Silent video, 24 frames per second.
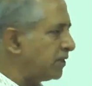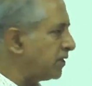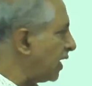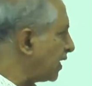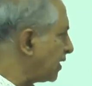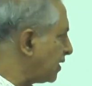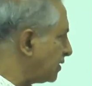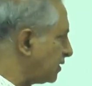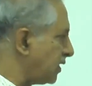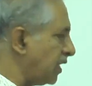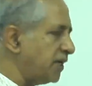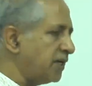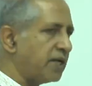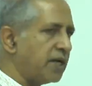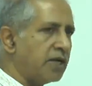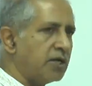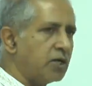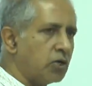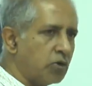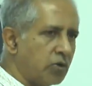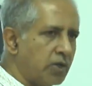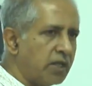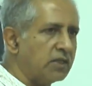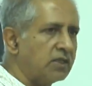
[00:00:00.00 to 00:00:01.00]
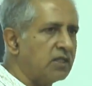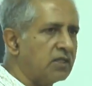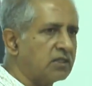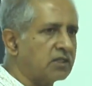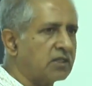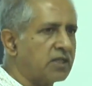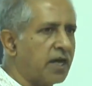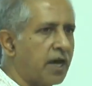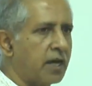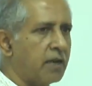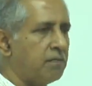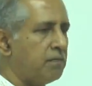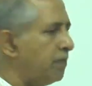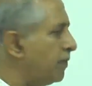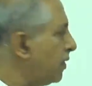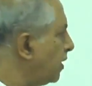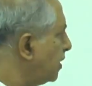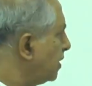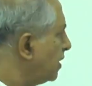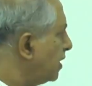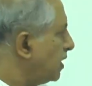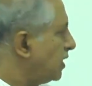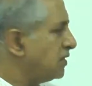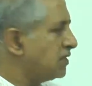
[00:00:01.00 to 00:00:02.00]
that has entered during this time
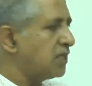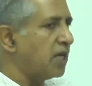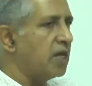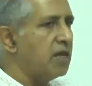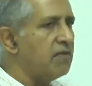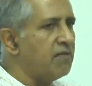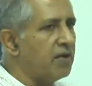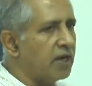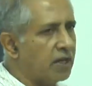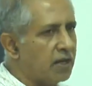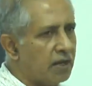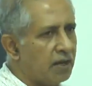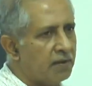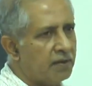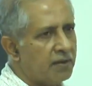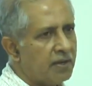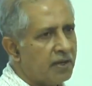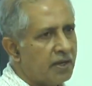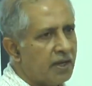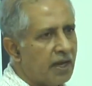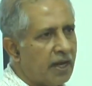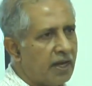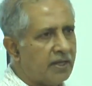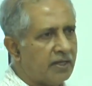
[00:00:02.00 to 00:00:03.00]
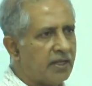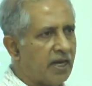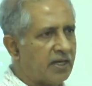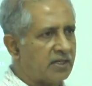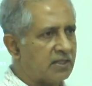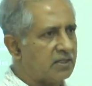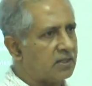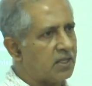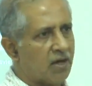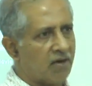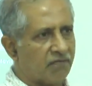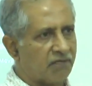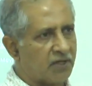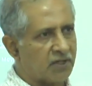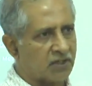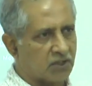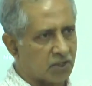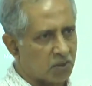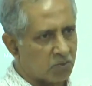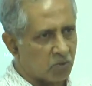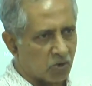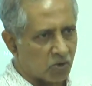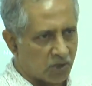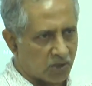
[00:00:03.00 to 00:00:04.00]
is leaving and that is the F
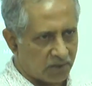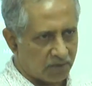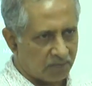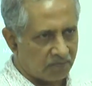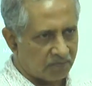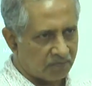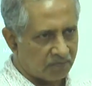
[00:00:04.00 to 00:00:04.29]
distribution.